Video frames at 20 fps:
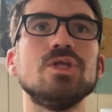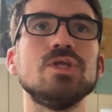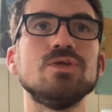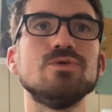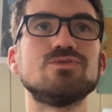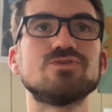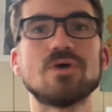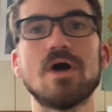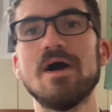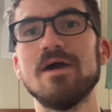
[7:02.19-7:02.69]
you
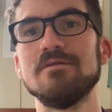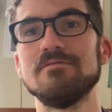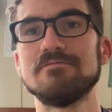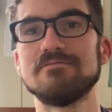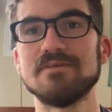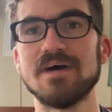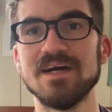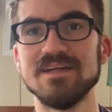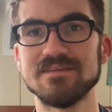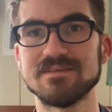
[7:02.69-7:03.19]
try and
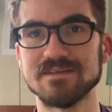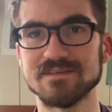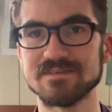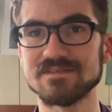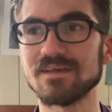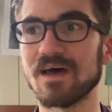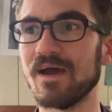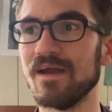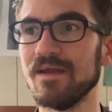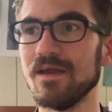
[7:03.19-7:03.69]
find the
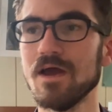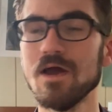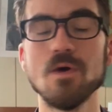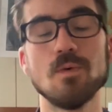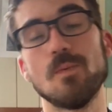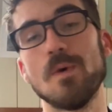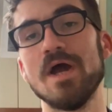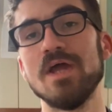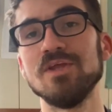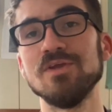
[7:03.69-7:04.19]
site
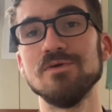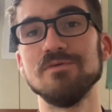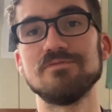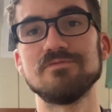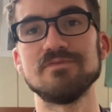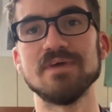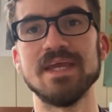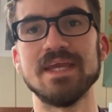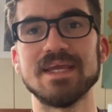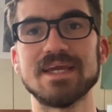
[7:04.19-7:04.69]
where you
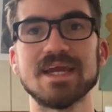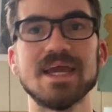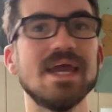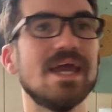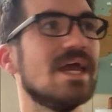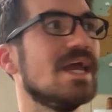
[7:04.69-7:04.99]
think